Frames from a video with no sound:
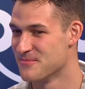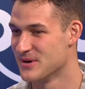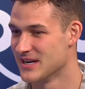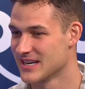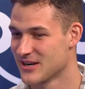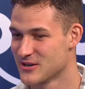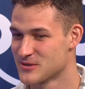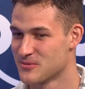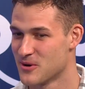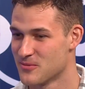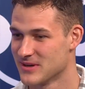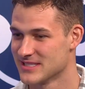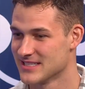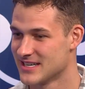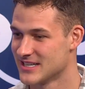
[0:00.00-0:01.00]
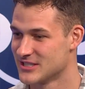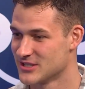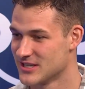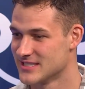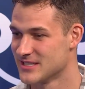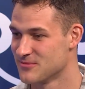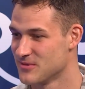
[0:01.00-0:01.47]
But Coach Pope has a lot of
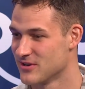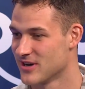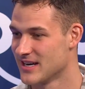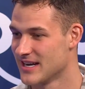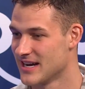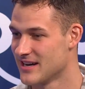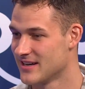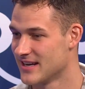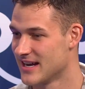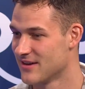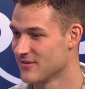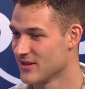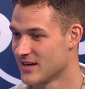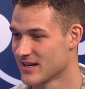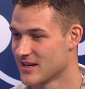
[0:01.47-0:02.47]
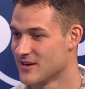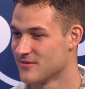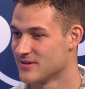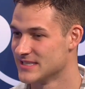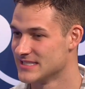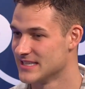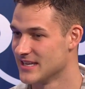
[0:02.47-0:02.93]
trust in me right now, and I have a lot of
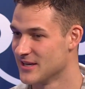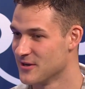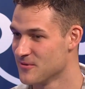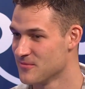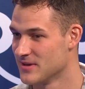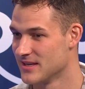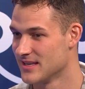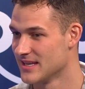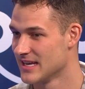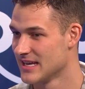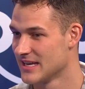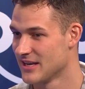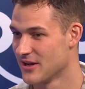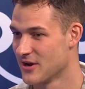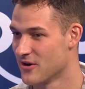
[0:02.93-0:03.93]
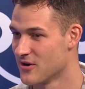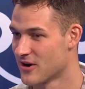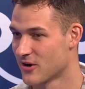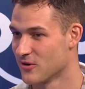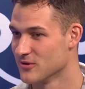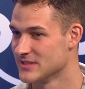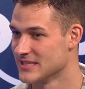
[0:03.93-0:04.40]
confidence in him, and, you know,
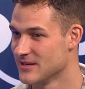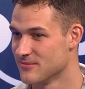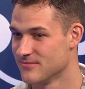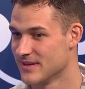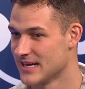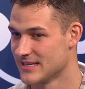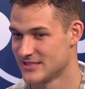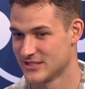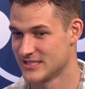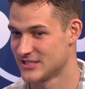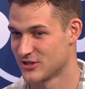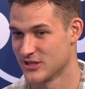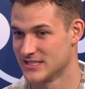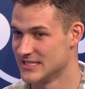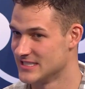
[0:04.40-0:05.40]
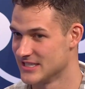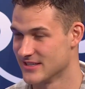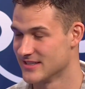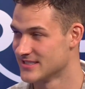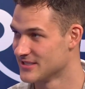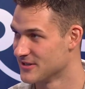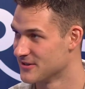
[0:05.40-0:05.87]
our whole team just trusts each
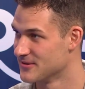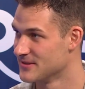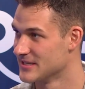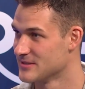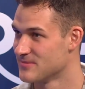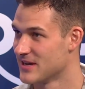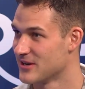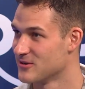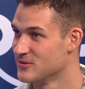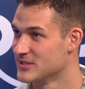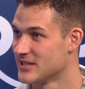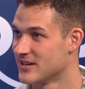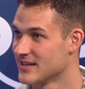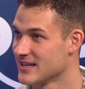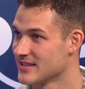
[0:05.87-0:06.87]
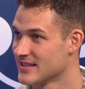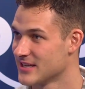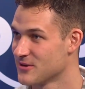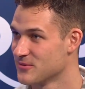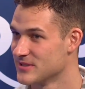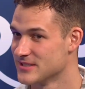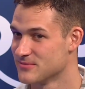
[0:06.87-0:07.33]
other, so it doesn't matter who's starting out
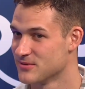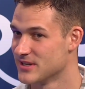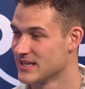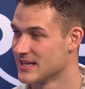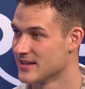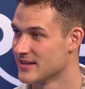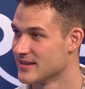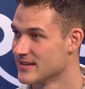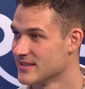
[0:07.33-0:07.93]
there, we just play together.